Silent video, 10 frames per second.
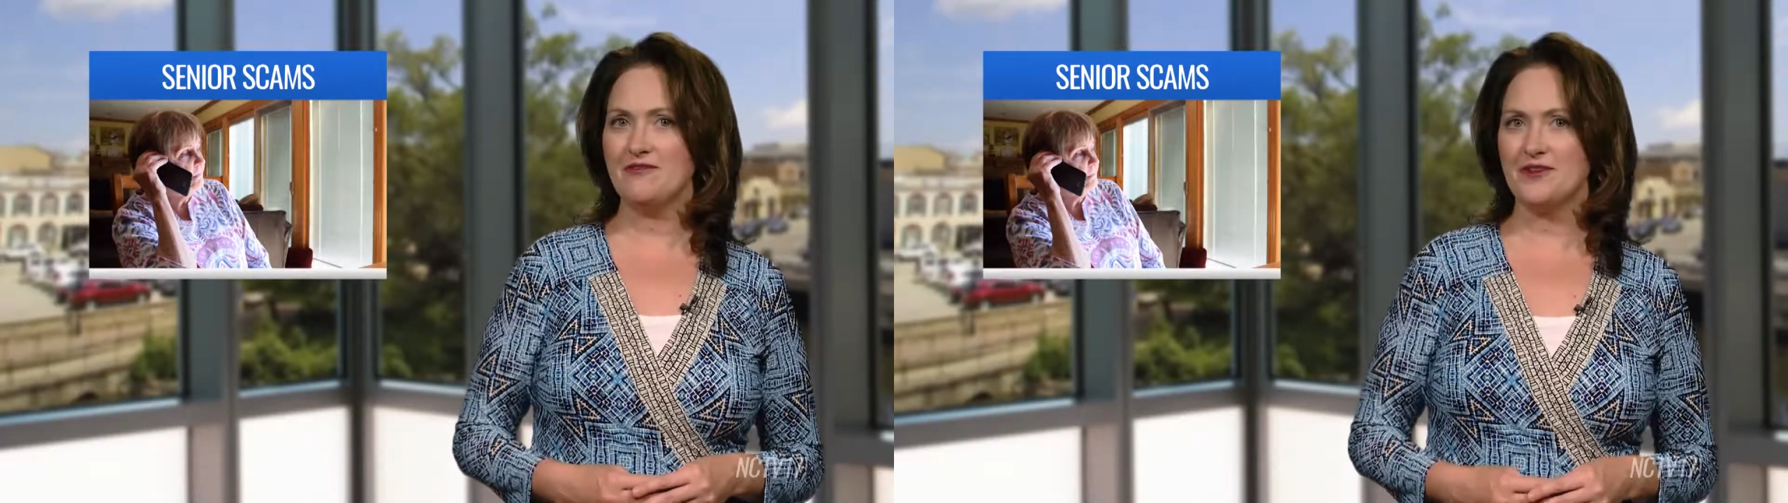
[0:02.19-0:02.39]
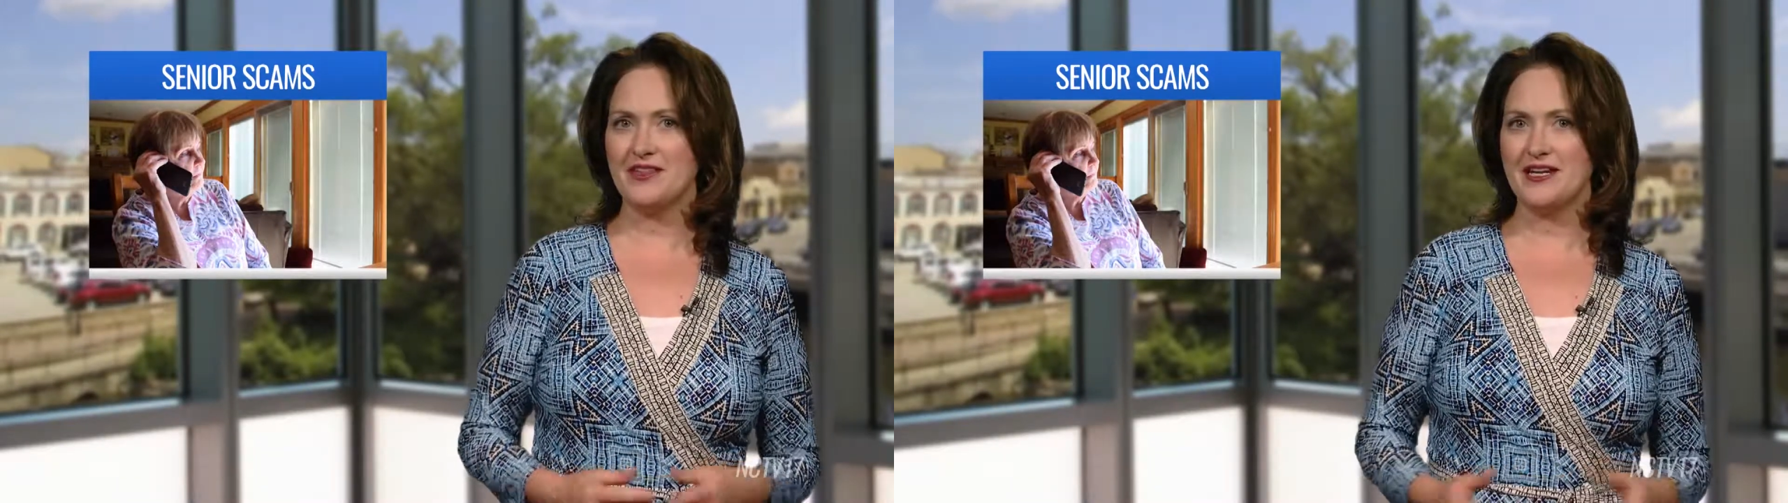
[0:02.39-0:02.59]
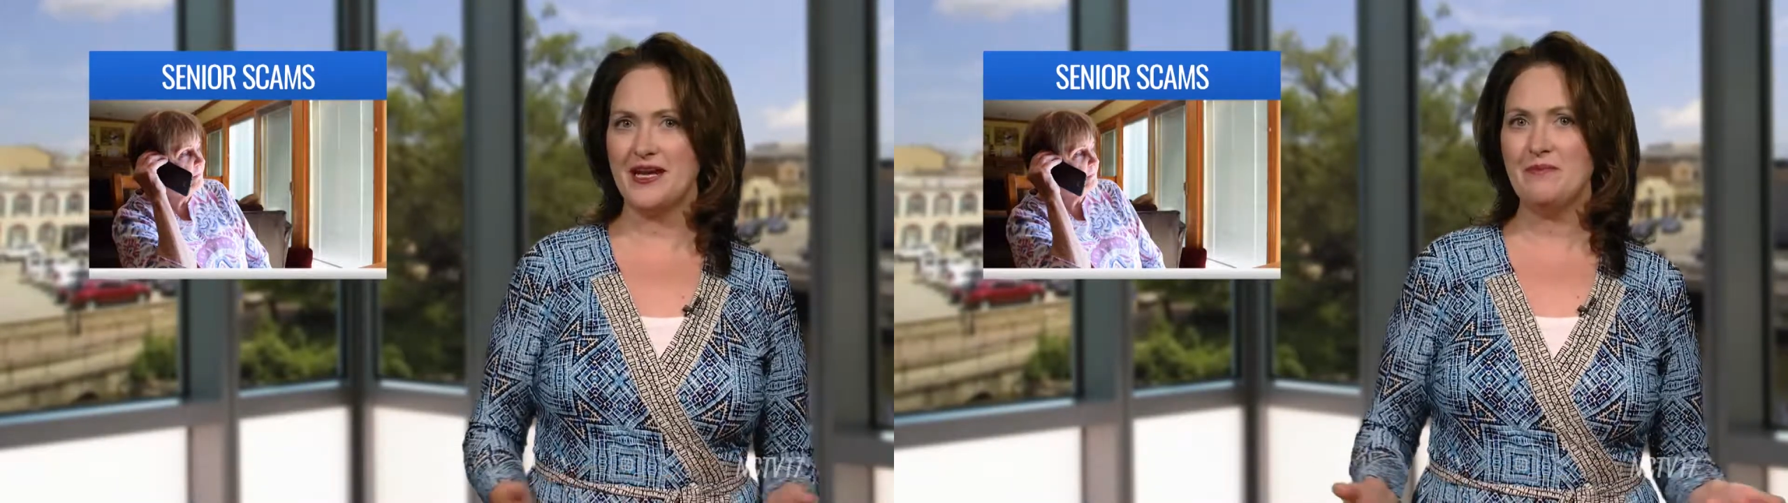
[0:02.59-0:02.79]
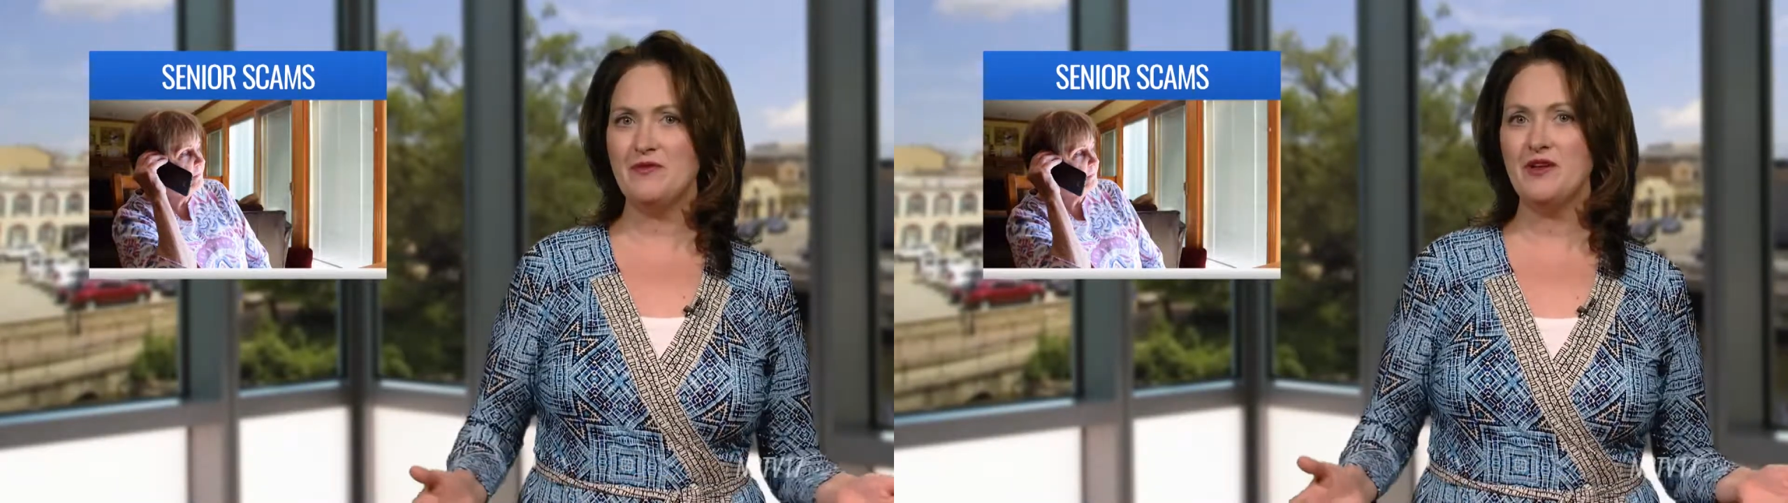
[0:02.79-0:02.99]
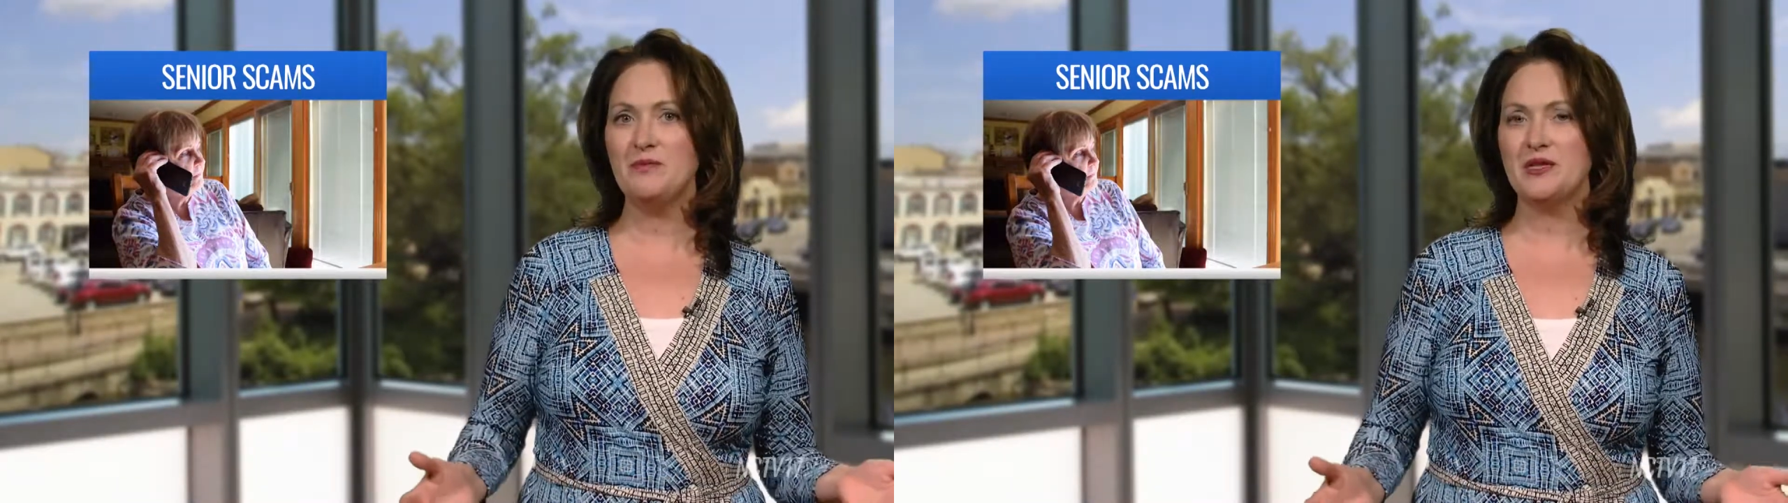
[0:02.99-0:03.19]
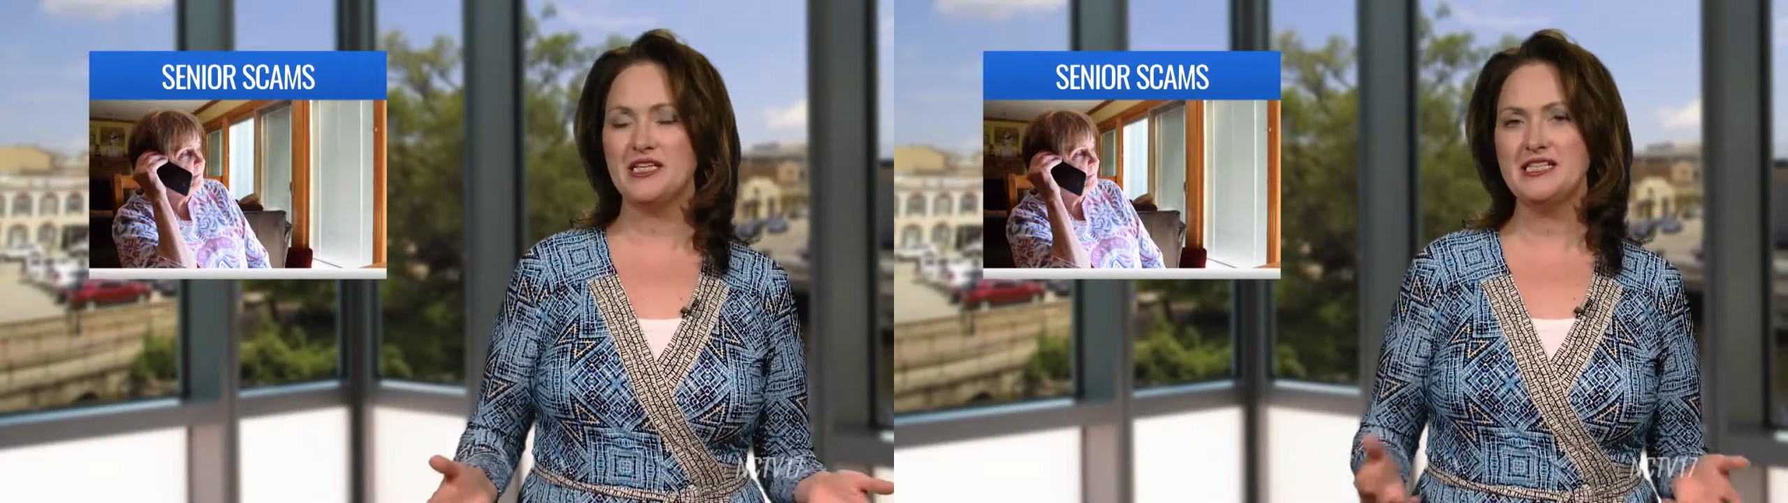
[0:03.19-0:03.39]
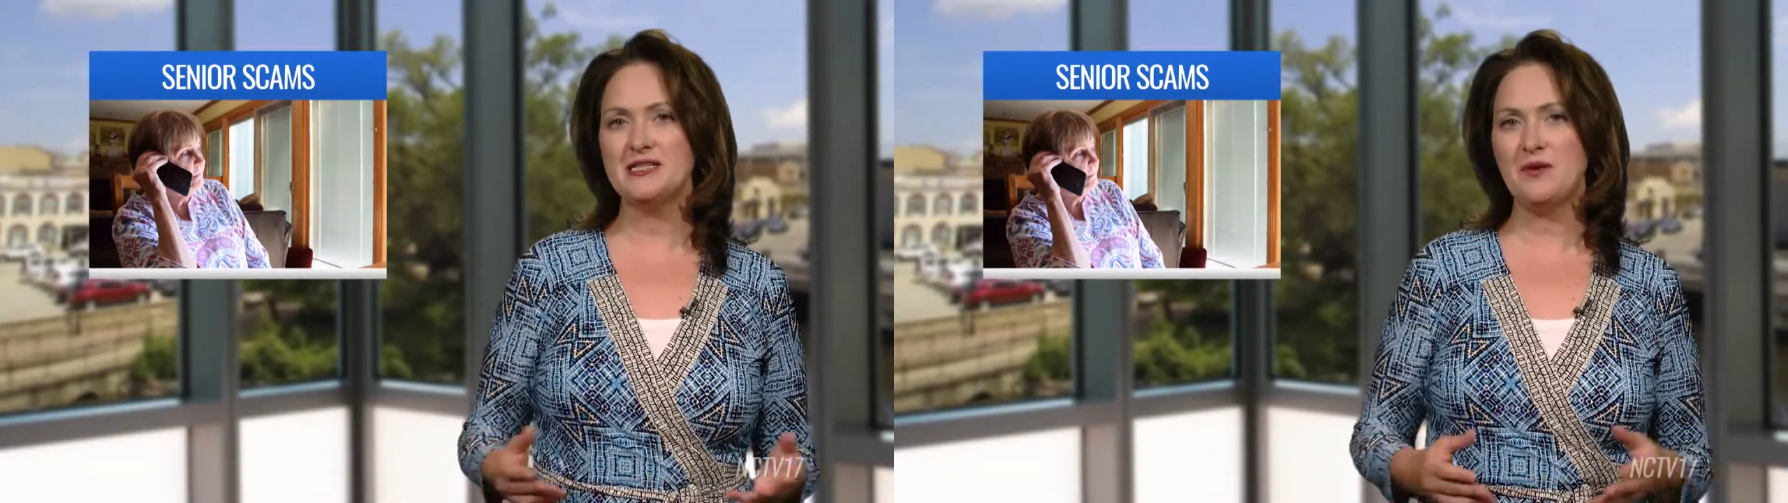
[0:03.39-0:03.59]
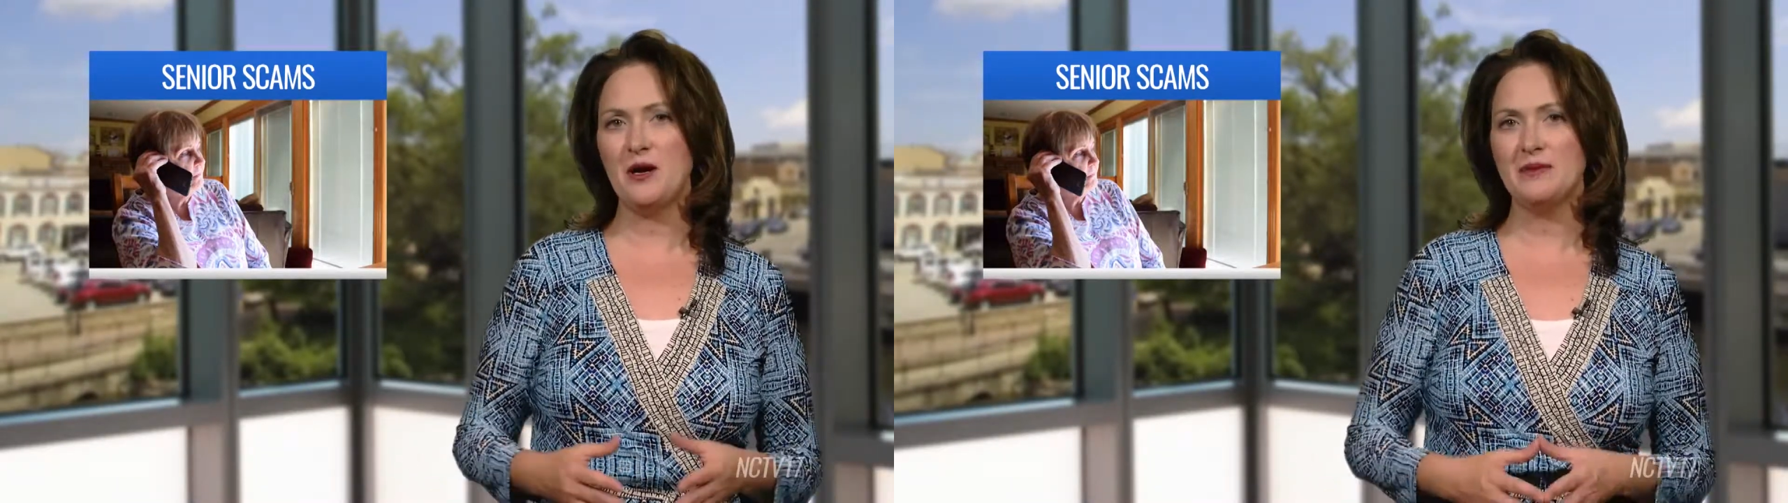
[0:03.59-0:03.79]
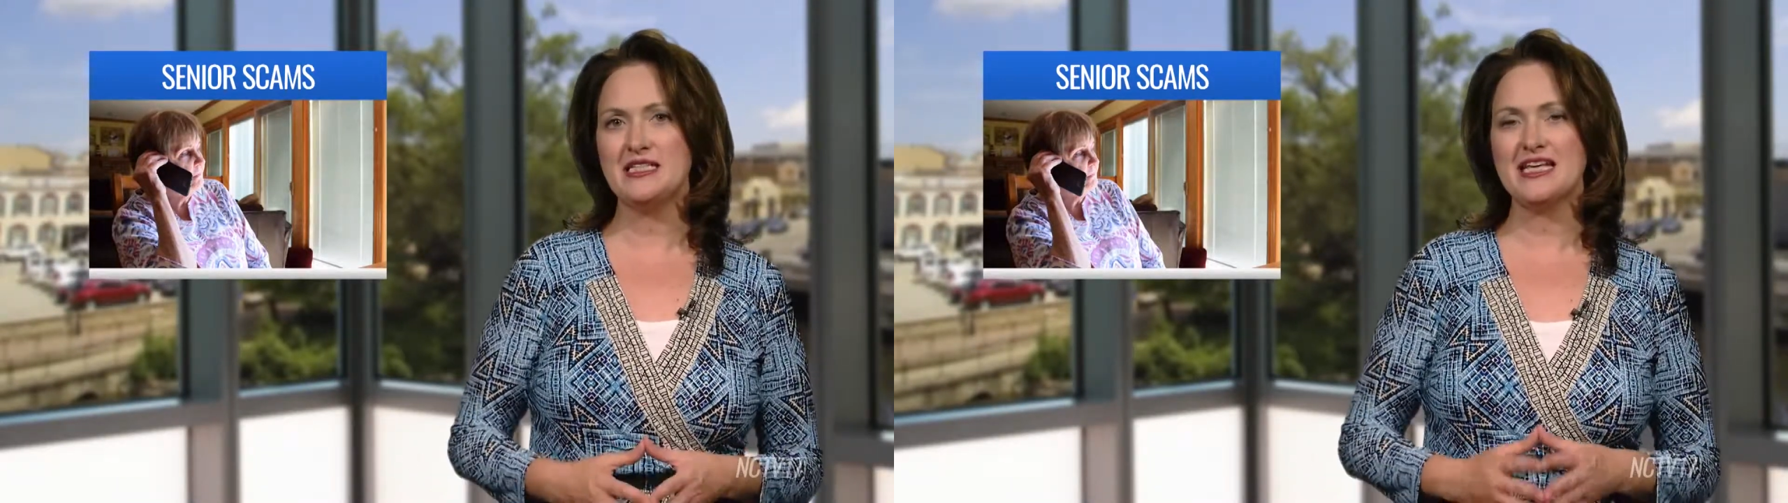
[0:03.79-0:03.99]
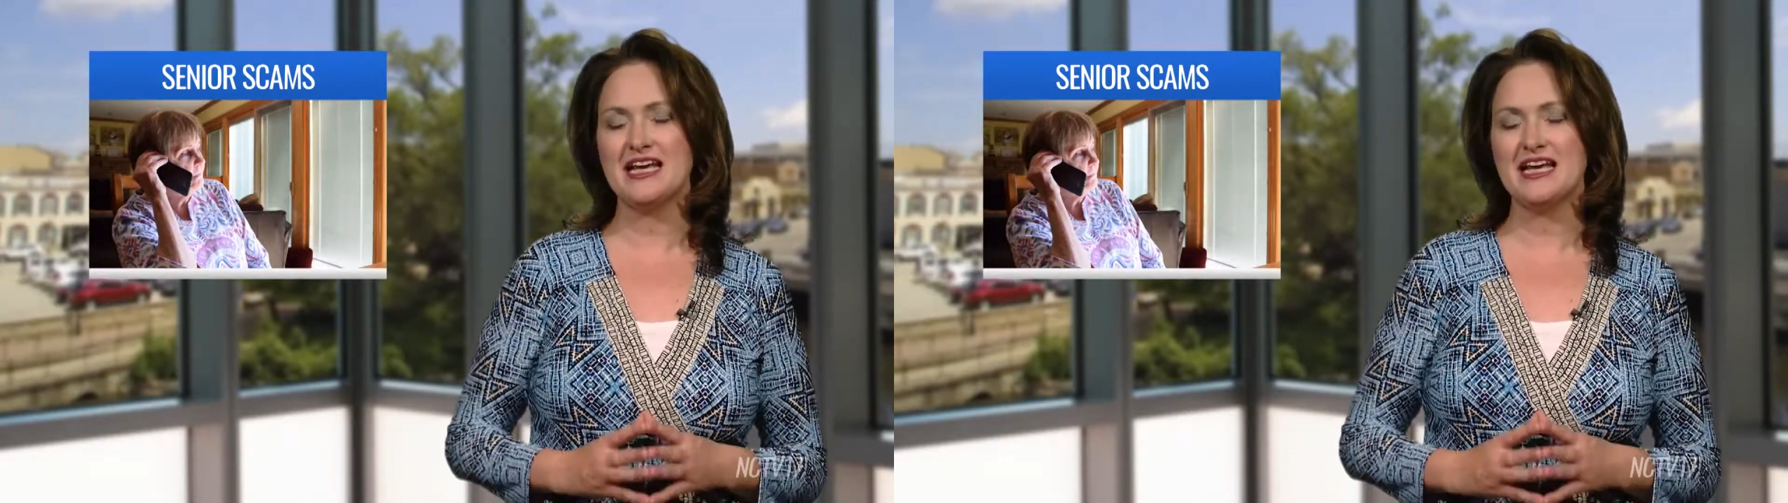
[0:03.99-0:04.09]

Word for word: for the Naperville Police Department's